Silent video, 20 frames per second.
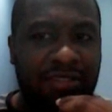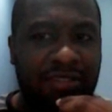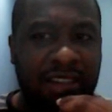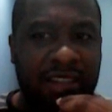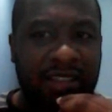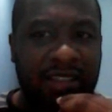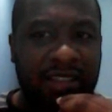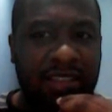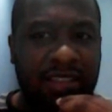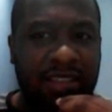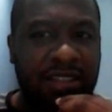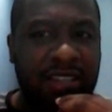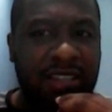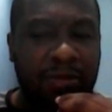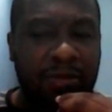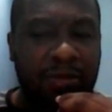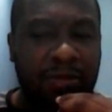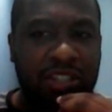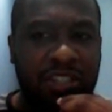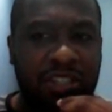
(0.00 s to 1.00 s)
of having
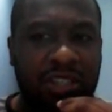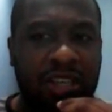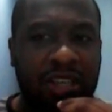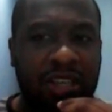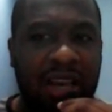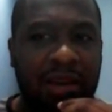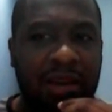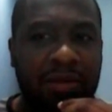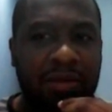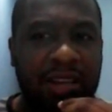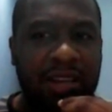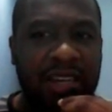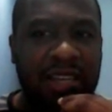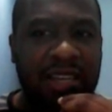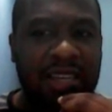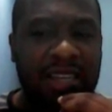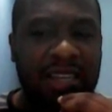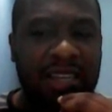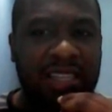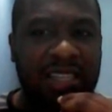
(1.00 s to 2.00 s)
this much
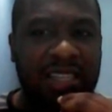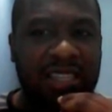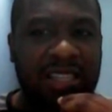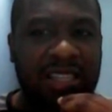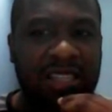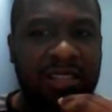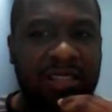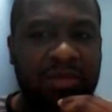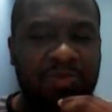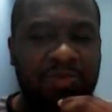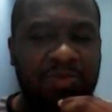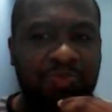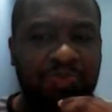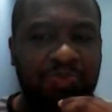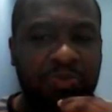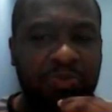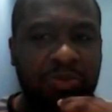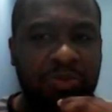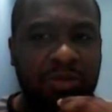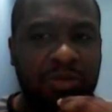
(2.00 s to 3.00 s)
time
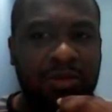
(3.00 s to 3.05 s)
is